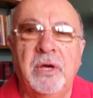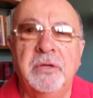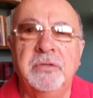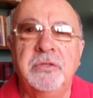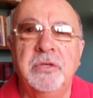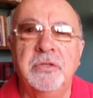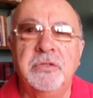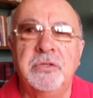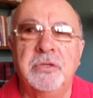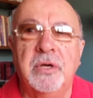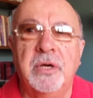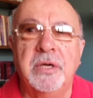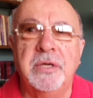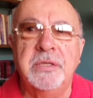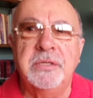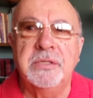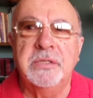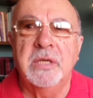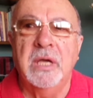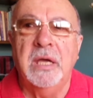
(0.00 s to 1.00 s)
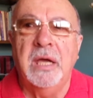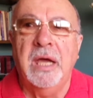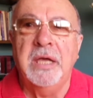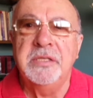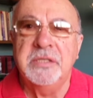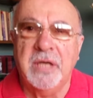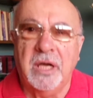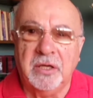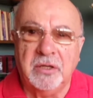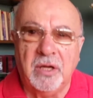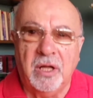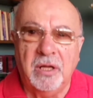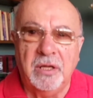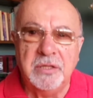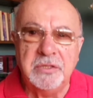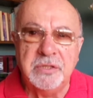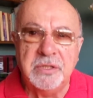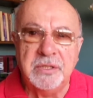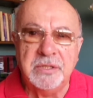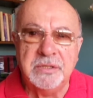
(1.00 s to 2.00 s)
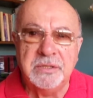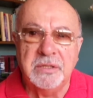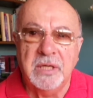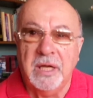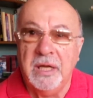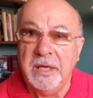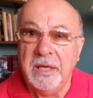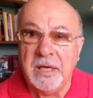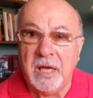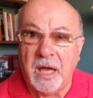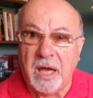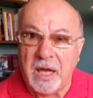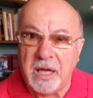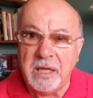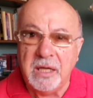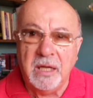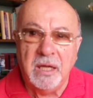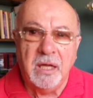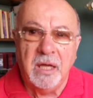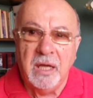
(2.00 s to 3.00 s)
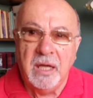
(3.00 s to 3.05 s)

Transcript: Dr. Joyce, a psychologist, and I